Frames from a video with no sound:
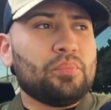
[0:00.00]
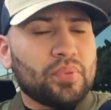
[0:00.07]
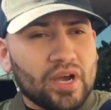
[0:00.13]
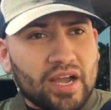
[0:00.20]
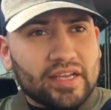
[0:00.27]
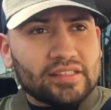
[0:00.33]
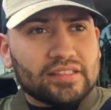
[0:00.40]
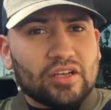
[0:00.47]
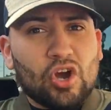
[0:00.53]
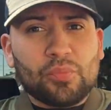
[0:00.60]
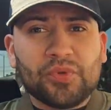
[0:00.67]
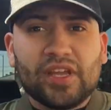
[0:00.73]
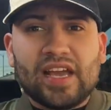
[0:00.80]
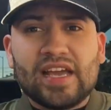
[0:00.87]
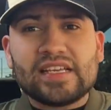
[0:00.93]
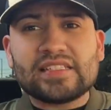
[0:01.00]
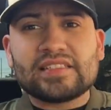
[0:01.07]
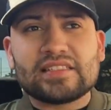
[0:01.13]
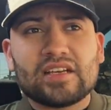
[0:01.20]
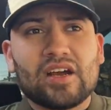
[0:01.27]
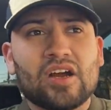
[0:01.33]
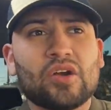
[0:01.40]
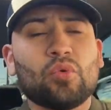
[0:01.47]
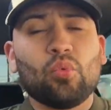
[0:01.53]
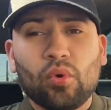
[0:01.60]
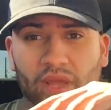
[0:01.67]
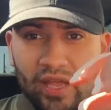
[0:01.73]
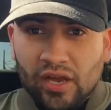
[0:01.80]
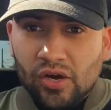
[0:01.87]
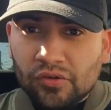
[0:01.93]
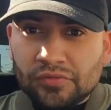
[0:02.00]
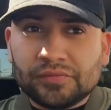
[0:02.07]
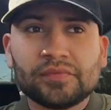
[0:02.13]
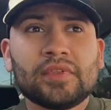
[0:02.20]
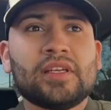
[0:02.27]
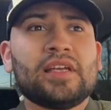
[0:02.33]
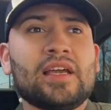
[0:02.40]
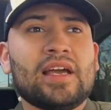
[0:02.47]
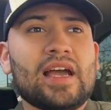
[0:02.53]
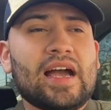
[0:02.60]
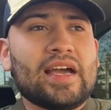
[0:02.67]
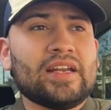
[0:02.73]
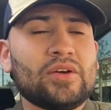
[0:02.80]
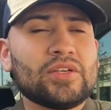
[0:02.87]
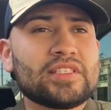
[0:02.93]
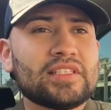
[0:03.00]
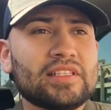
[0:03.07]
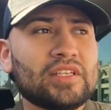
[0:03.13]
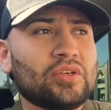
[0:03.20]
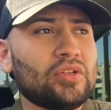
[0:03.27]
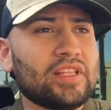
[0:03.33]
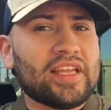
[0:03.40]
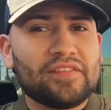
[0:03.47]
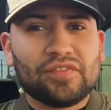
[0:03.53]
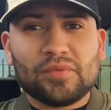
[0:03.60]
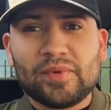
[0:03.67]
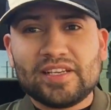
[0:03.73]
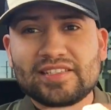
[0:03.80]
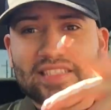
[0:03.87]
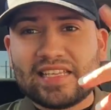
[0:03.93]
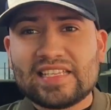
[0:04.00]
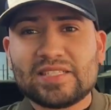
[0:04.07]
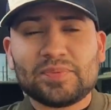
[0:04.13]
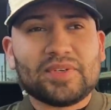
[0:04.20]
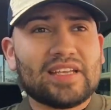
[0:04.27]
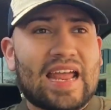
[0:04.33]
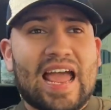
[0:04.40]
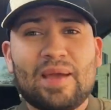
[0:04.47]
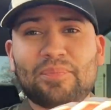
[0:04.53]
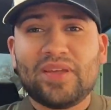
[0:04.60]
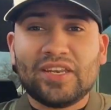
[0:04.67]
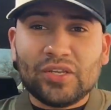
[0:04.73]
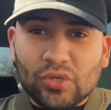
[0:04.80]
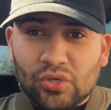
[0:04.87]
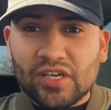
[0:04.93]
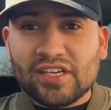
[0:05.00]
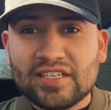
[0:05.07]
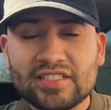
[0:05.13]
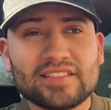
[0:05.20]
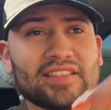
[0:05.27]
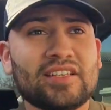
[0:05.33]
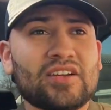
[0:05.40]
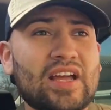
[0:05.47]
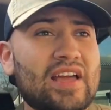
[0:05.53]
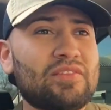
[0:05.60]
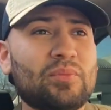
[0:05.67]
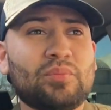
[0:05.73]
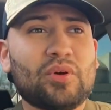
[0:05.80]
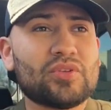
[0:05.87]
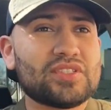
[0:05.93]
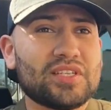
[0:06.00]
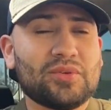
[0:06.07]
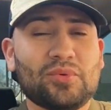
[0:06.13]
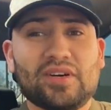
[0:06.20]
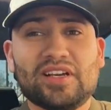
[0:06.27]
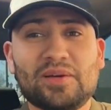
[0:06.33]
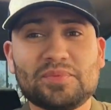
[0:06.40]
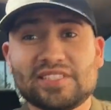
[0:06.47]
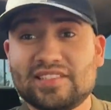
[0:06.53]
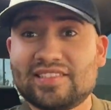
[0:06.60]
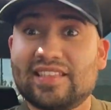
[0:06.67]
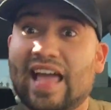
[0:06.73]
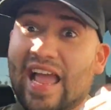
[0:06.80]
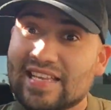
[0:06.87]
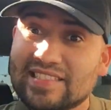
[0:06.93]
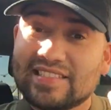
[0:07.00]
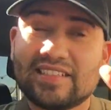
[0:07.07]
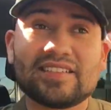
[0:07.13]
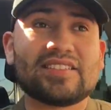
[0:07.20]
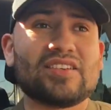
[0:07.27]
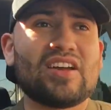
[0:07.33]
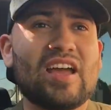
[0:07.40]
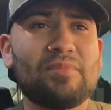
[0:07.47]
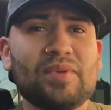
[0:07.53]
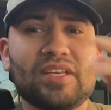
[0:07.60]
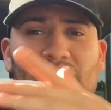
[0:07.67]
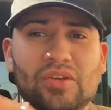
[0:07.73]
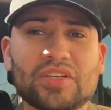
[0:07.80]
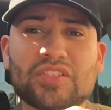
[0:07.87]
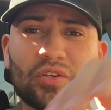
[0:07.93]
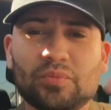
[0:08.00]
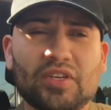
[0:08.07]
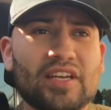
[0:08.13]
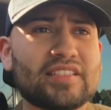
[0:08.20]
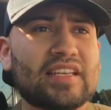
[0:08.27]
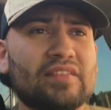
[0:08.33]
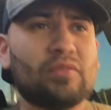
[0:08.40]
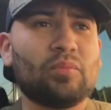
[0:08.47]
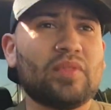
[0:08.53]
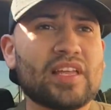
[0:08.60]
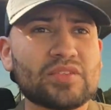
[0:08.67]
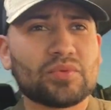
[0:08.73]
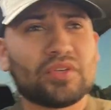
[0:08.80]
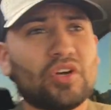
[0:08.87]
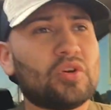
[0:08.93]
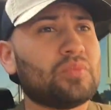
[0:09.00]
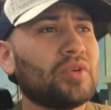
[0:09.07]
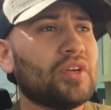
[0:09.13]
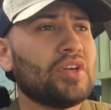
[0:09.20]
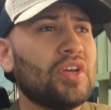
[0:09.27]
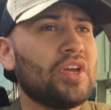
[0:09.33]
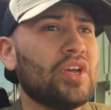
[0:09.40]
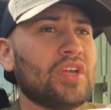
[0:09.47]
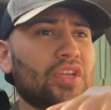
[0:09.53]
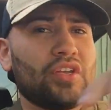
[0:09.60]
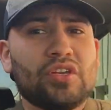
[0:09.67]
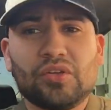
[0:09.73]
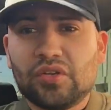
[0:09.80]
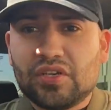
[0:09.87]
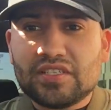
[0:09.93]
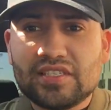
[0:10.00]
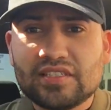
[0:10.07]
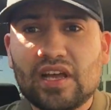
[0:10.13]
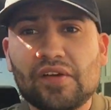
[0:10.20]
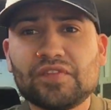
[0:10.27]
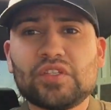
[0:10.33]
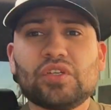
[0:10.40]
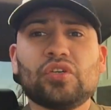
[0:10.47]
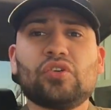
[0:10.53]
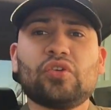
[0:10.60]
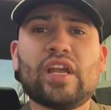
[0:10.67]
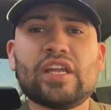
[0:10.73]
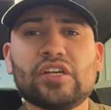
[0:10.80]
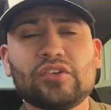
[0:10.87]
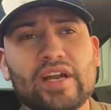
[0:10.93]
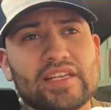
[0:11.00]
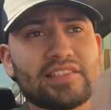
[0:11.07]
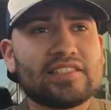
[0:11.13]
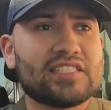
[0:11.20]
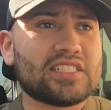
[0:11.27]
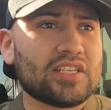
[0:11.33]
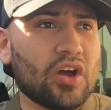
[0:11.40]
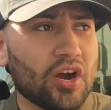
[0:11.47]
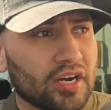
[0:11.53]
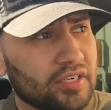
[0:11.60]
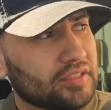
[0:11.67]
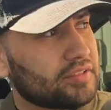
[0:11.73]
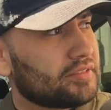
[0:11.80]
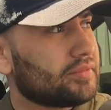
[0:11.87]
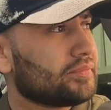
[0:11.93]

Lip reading: But hope you guys are well. I know it's a little late for me to say this, but Happy New Year's. You know, I haven't posted one up since last year. So Happy New Year's. Hope you guys have a blessed one. Hope your New Year's is off to a great, great start.